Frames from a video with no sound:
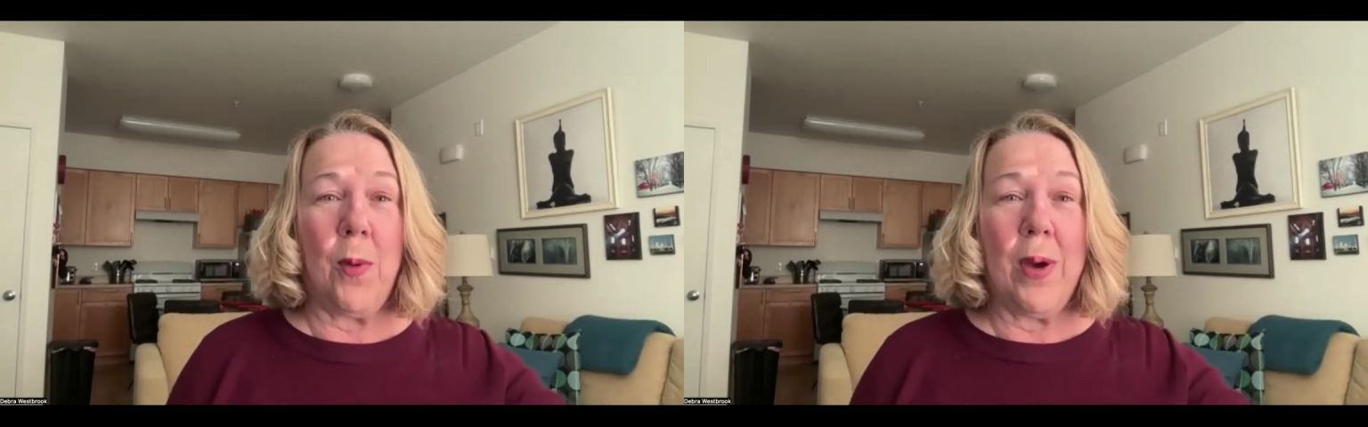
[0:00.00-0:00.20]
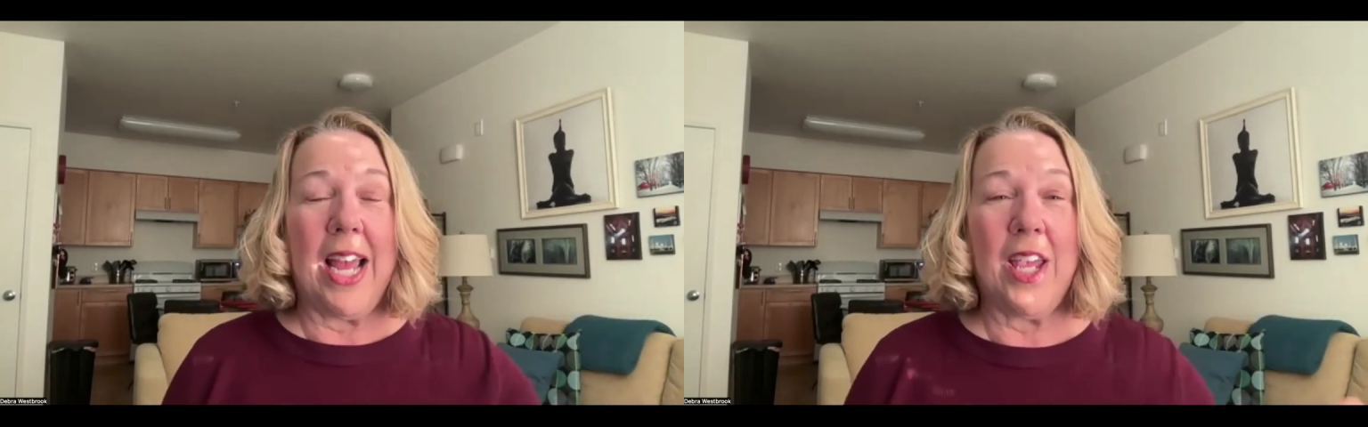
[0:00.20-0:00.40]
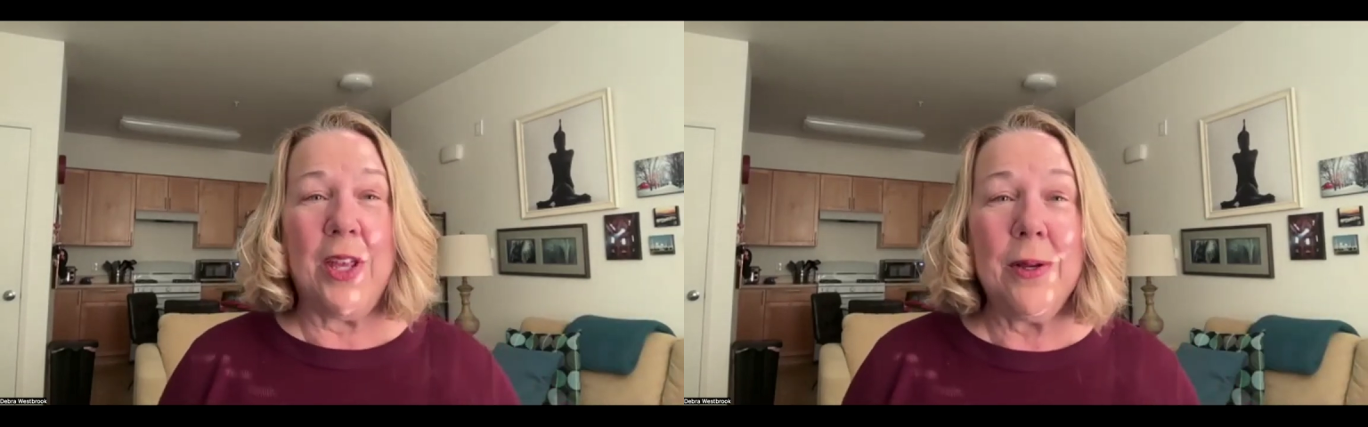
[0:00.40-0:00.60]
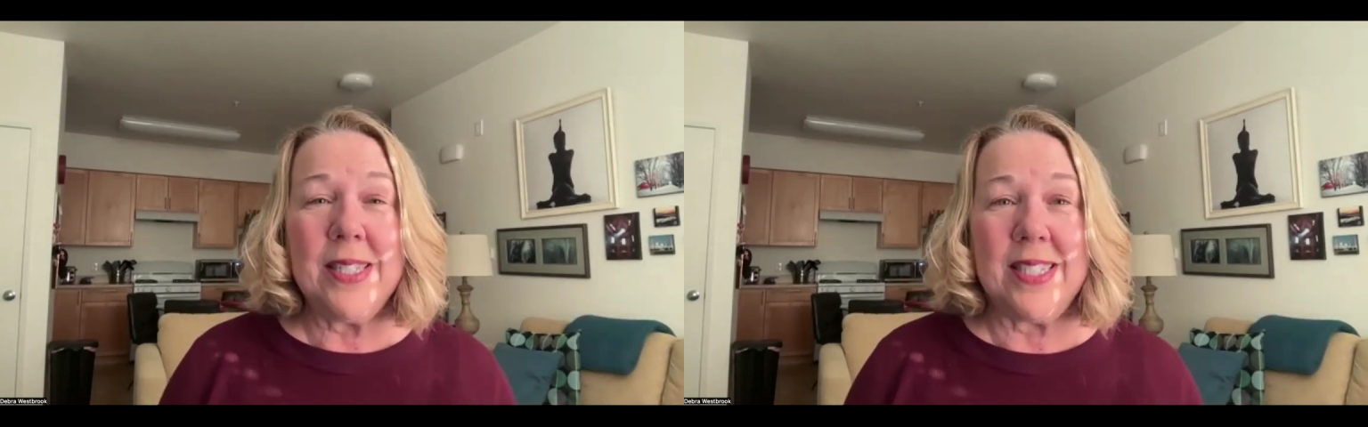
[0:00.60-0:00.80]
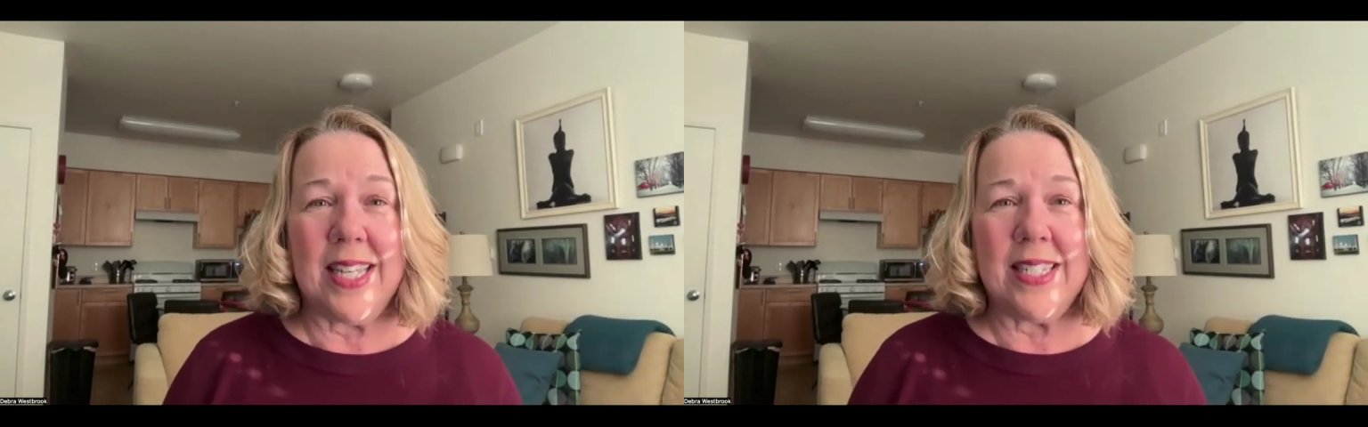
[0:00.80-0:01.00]
When I
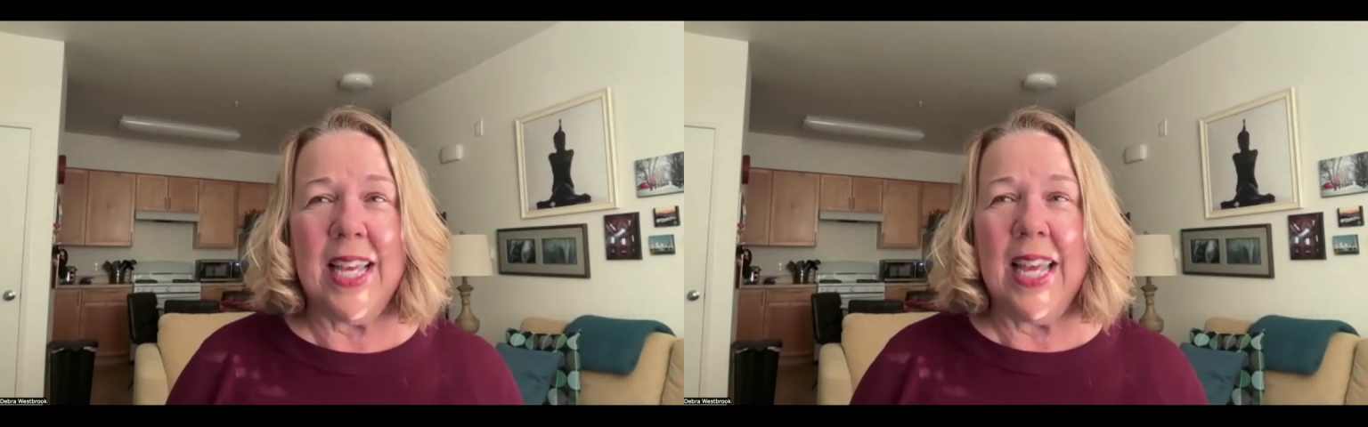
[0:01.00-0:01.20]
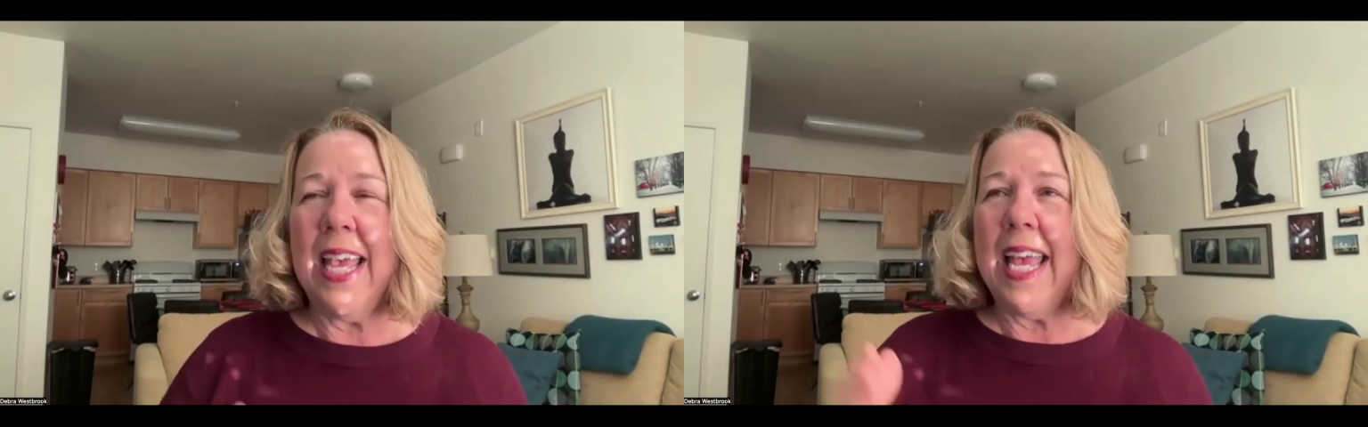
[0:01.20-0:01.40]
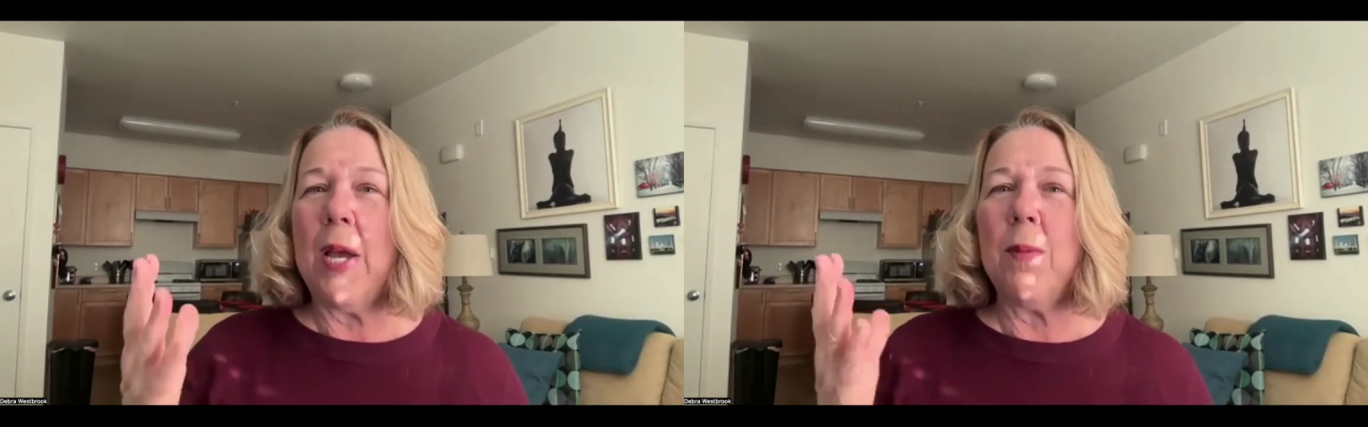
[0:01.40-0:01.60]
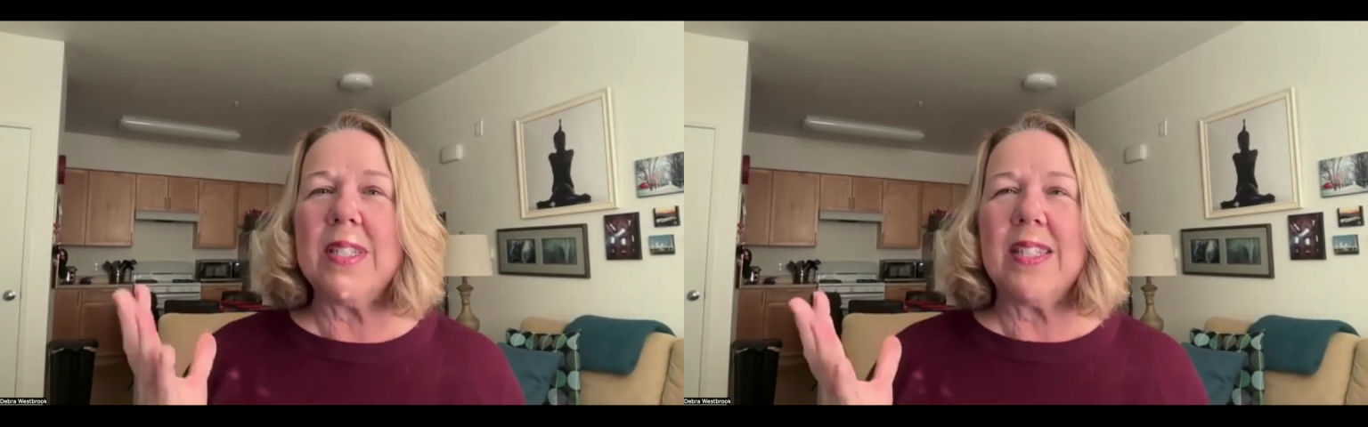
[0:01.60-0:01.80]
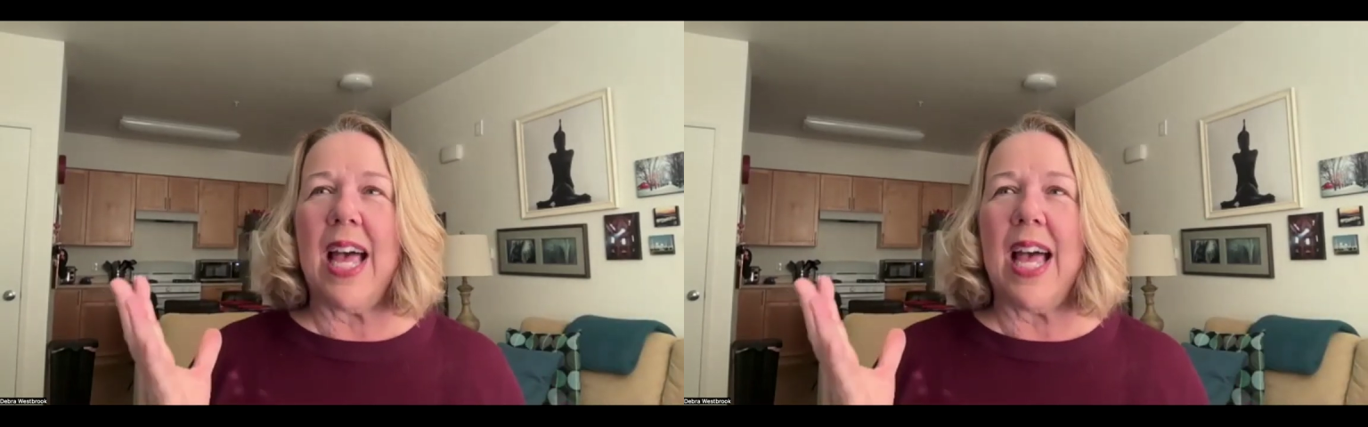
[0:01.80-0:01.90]
used it, it was